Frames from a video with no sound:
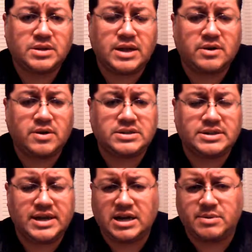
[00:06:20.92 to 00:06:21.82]
later on
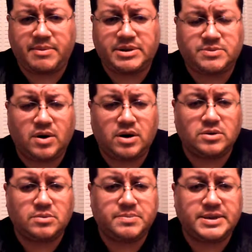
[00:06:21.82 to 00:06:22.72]
tonight or maybe
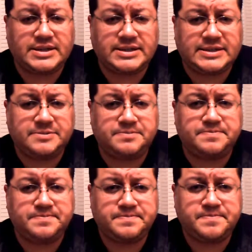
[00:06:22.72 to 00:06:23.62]
tomorrow. But
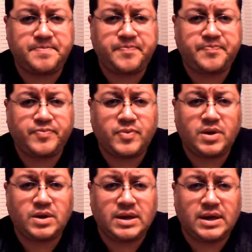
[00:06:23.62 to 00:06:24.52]

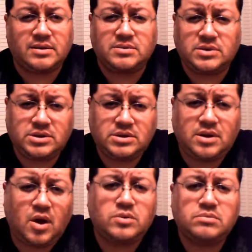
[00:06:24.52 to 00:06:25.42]
yeah,
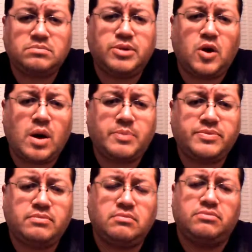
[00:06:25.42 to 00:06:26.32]
don't blow up
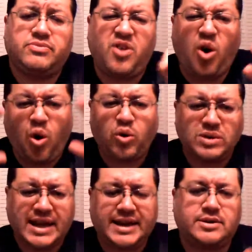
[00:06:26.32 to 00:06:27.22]
the
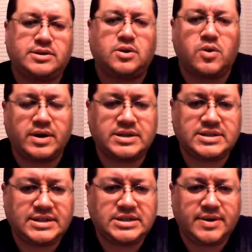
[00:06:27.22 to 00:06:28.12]
whole Lakers
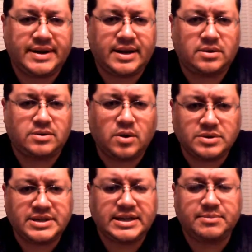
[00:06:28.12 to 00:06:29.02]
organization right now, the
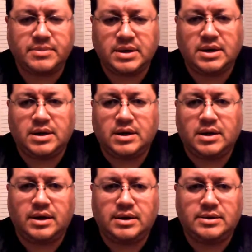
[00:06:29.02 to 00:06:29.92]
whole team.
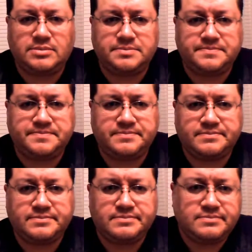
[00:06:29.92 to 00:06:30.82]

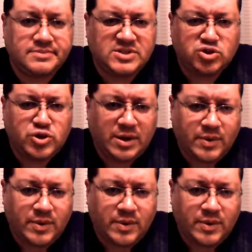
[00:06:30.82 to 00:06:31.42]
Just trade